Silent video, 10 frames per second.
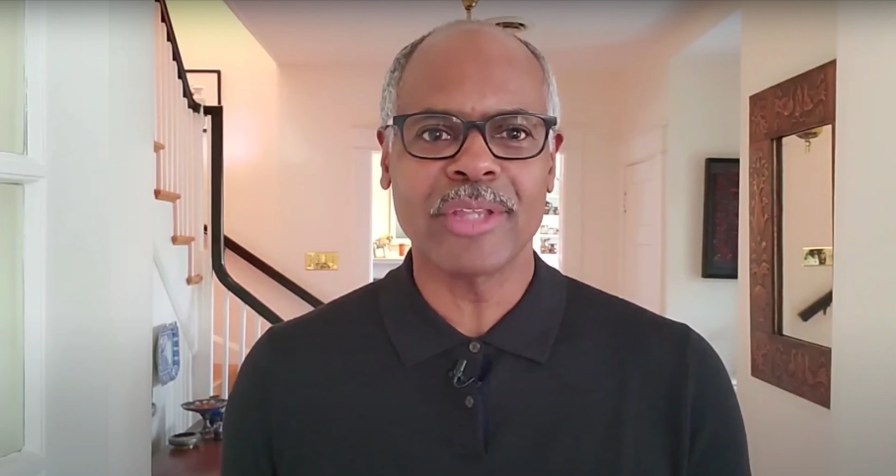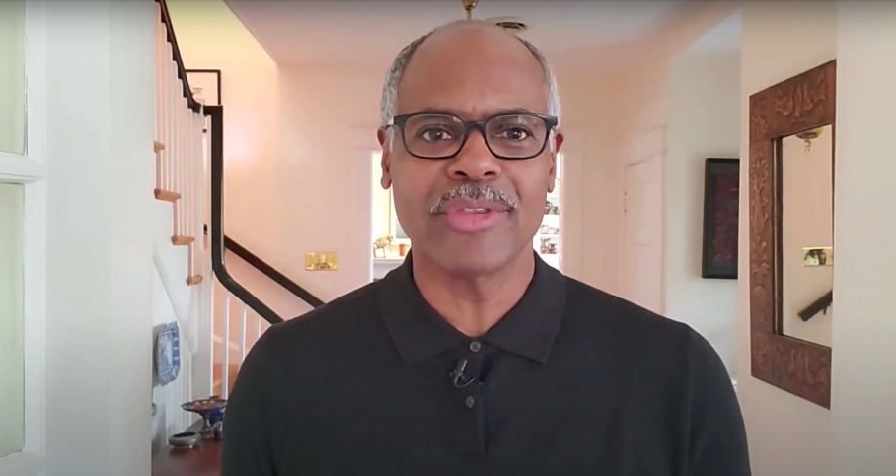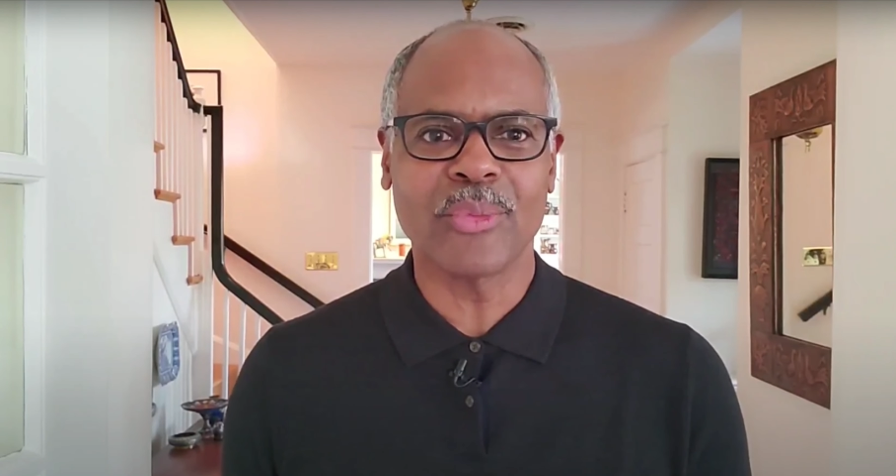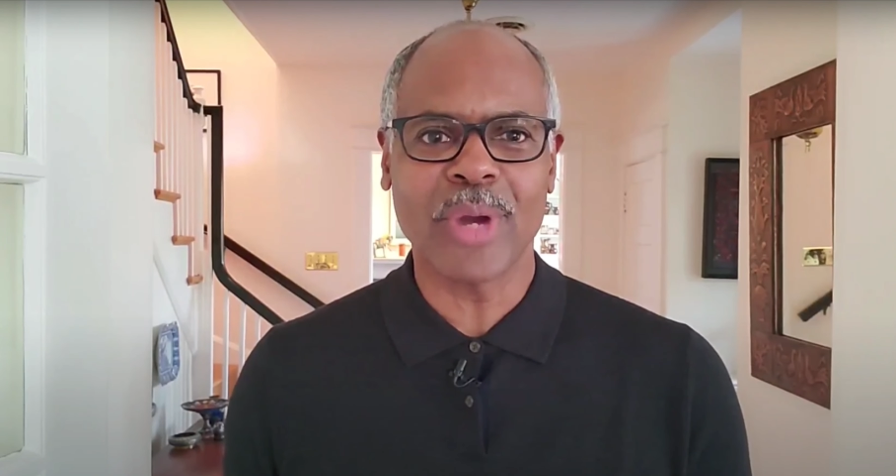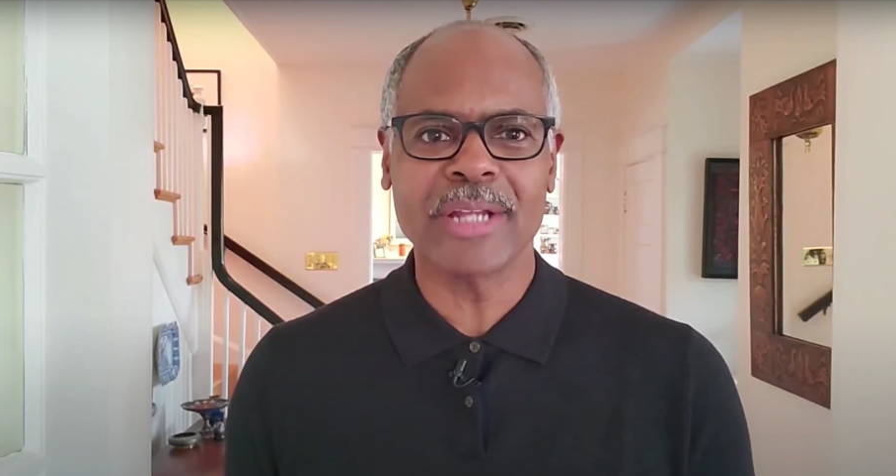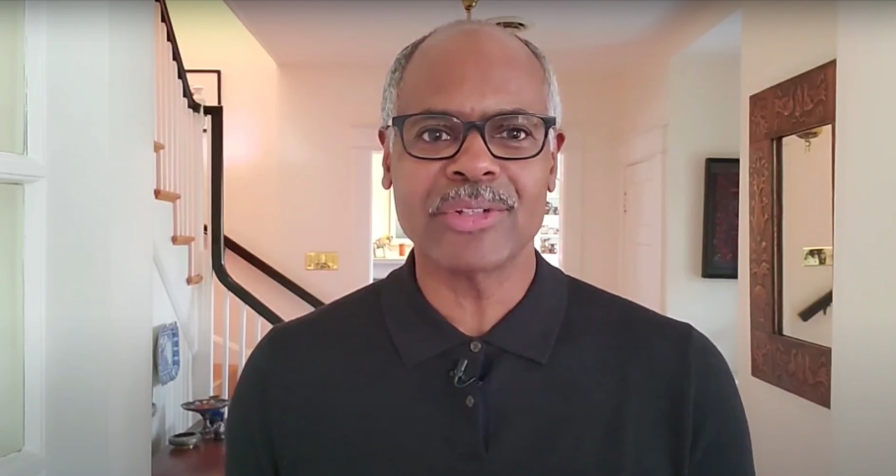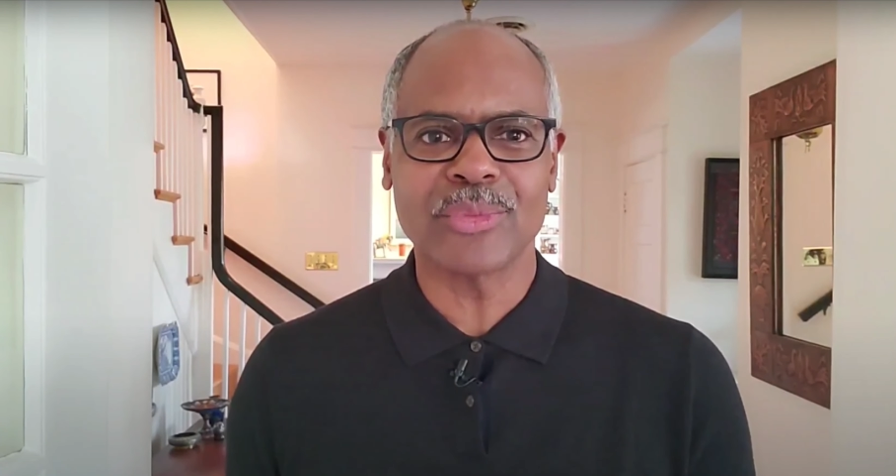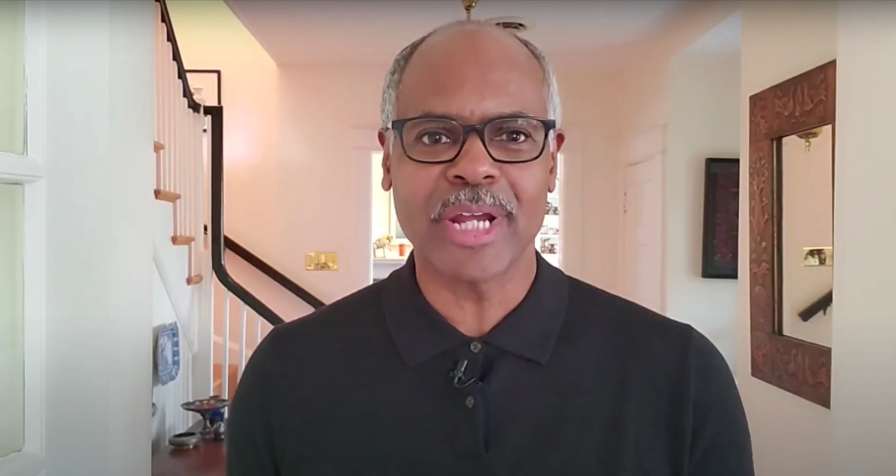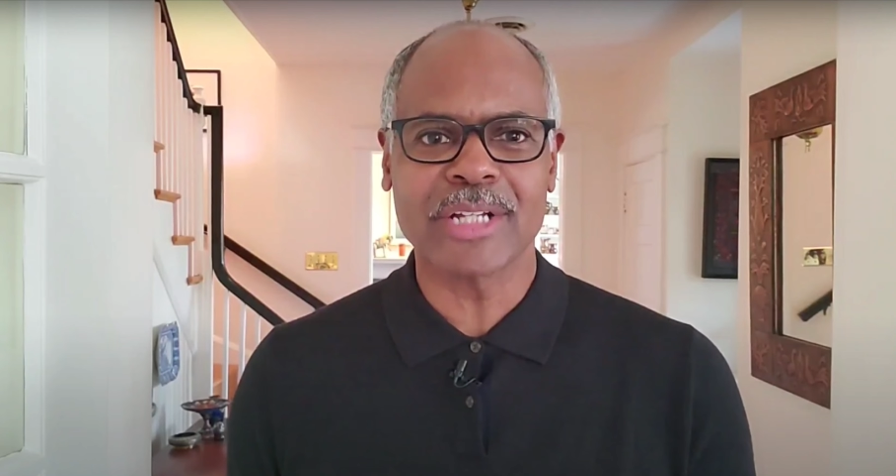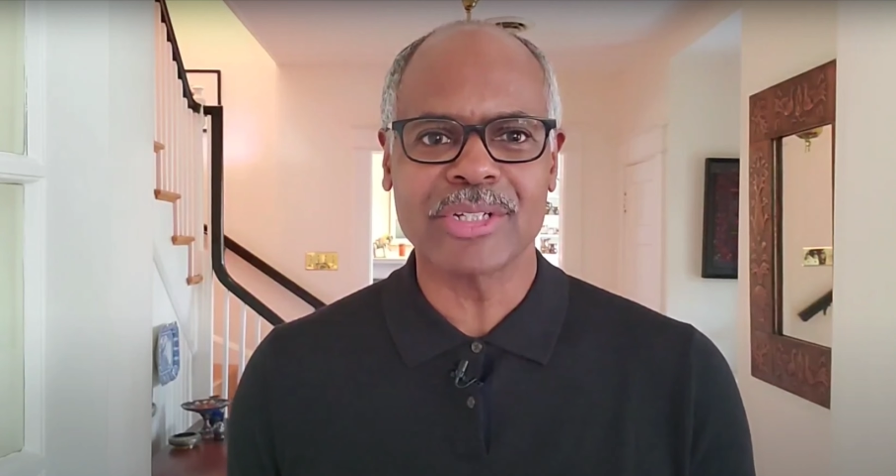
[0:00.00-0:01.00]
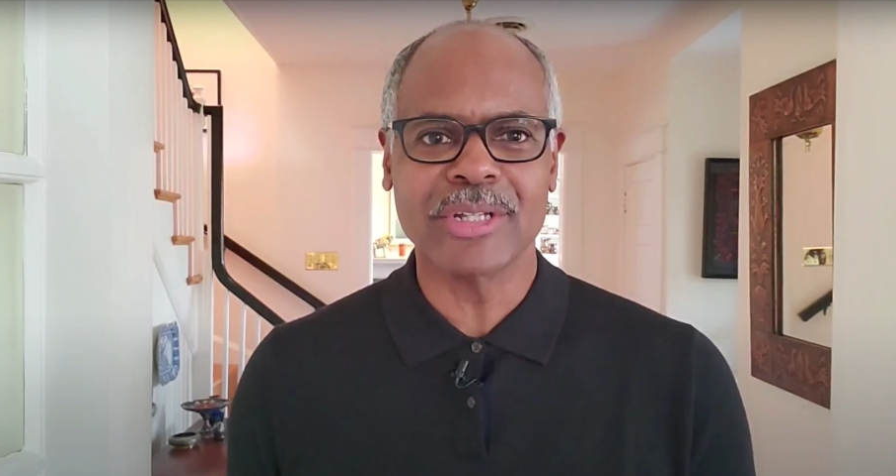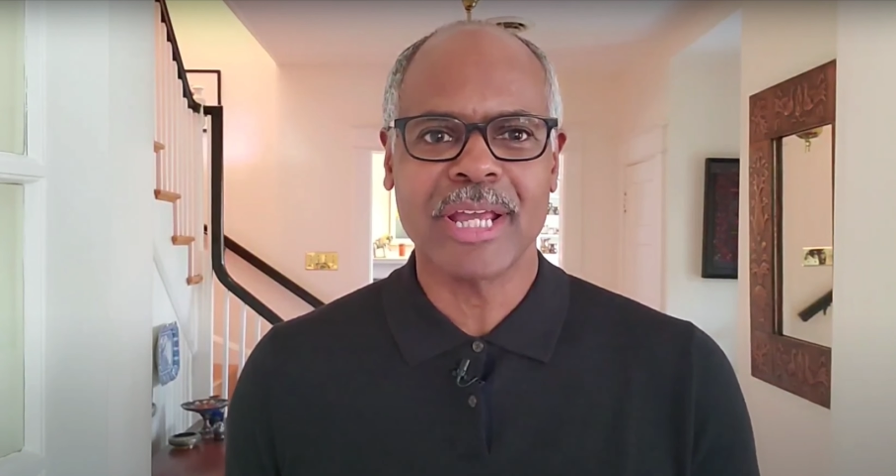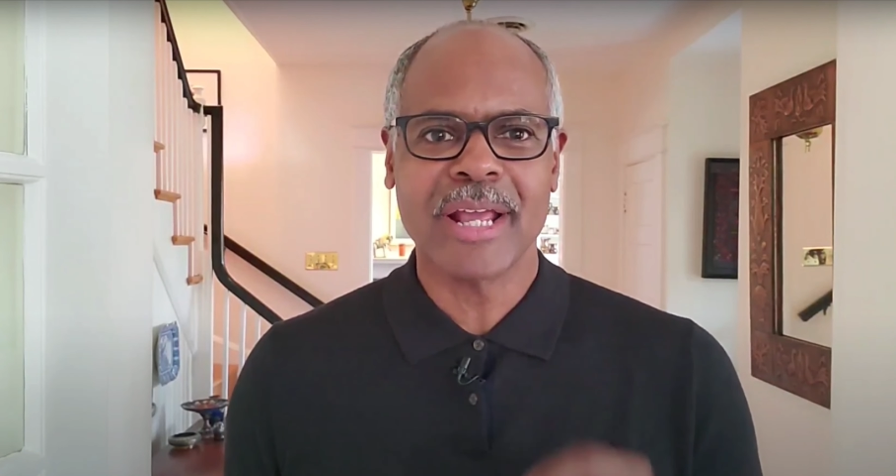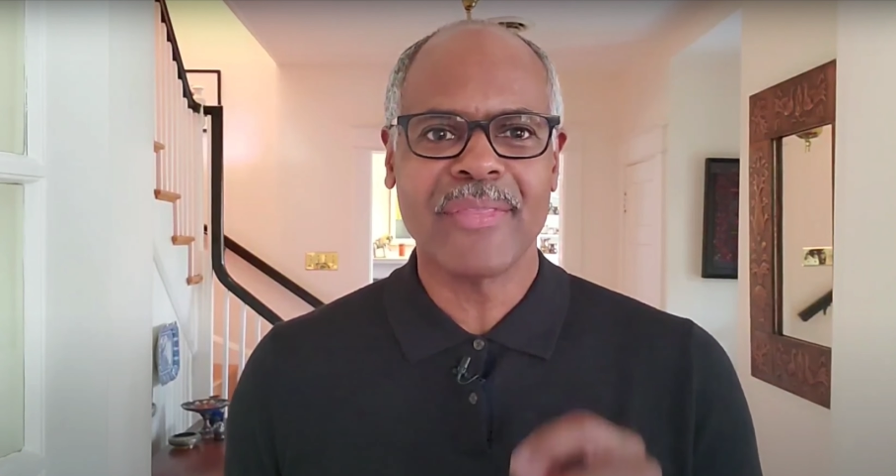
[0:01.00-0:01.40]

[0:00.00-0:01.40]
in the right direction.